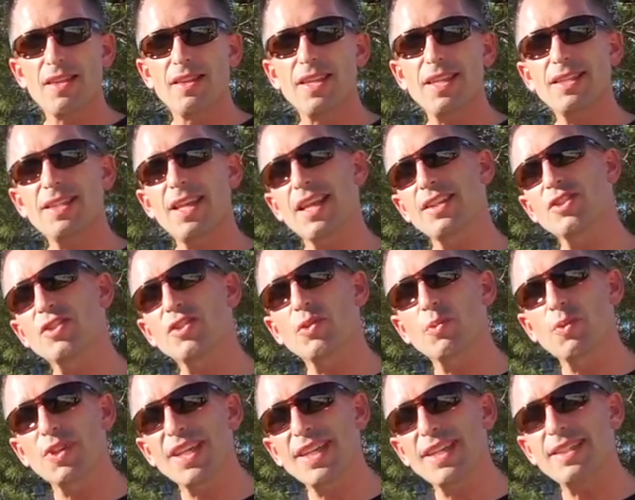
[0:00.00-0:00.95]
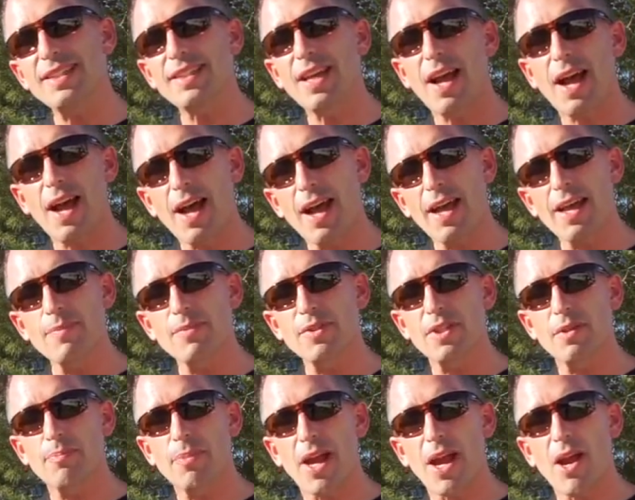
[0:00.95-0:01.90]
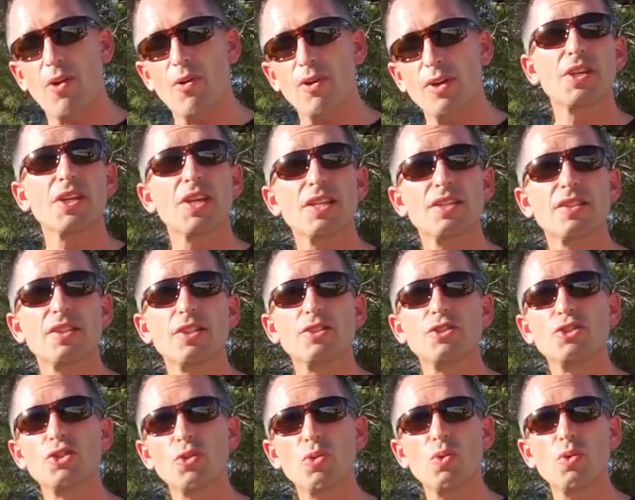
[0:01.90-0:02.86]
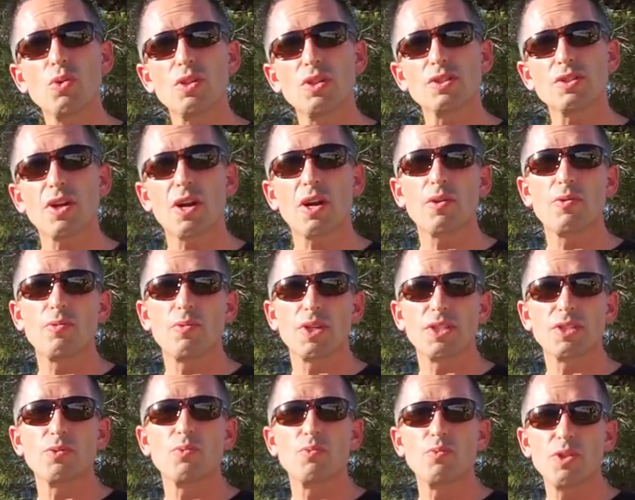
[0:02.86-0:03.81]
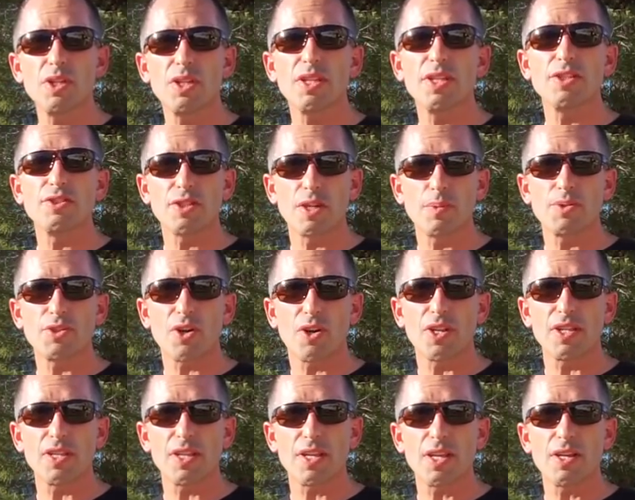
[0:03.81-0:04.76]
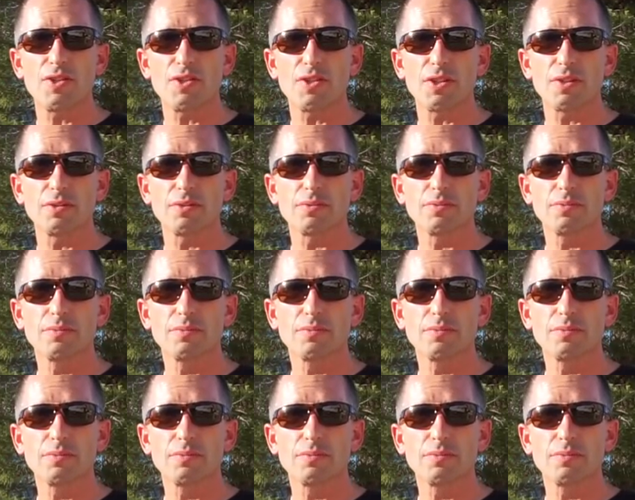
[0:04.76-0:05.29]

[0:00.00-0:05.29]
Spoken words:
this has 3 times the power because the joules are what's really jump starting the engine.